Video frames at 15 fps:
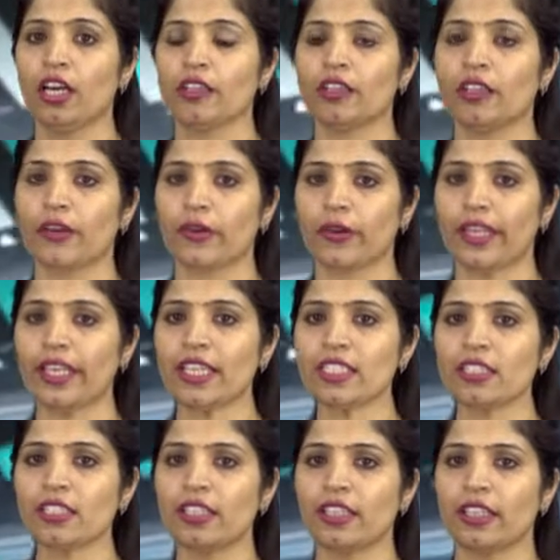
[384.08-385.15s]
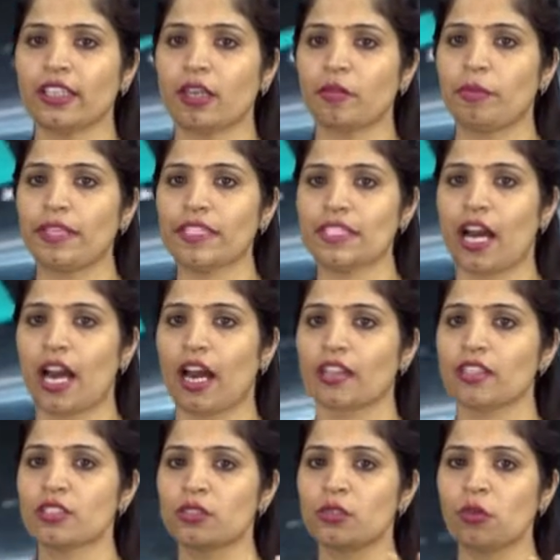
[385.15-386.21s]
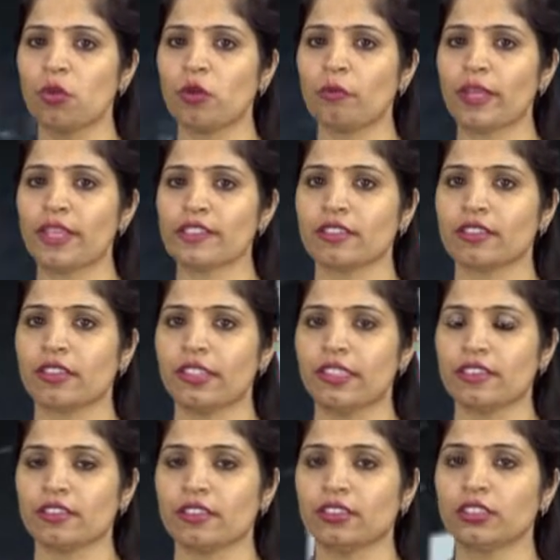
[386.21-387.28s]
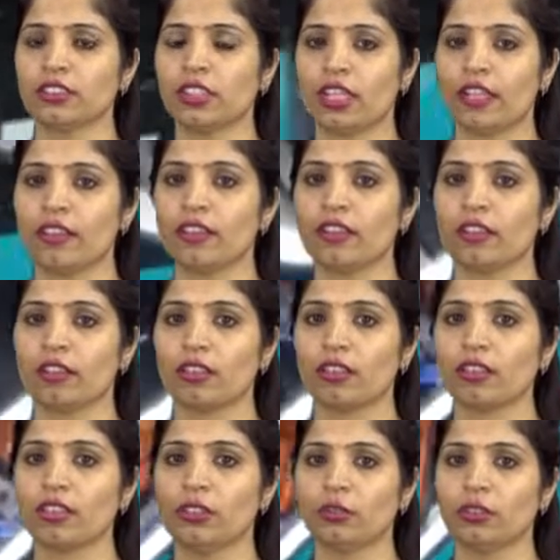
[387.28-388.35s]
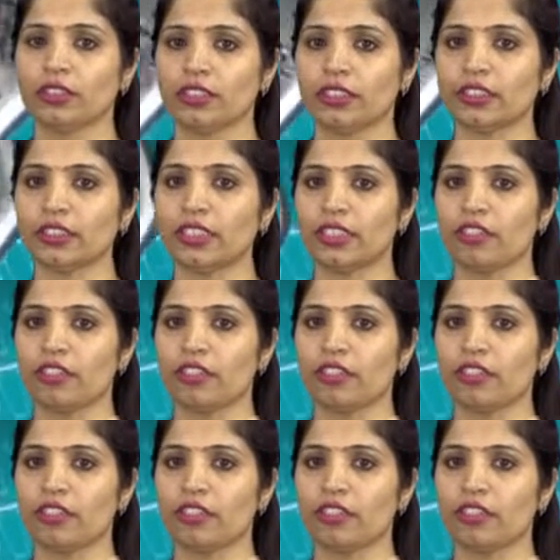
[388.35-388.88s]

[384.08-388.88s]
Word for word: The relational database has two major reasons in users.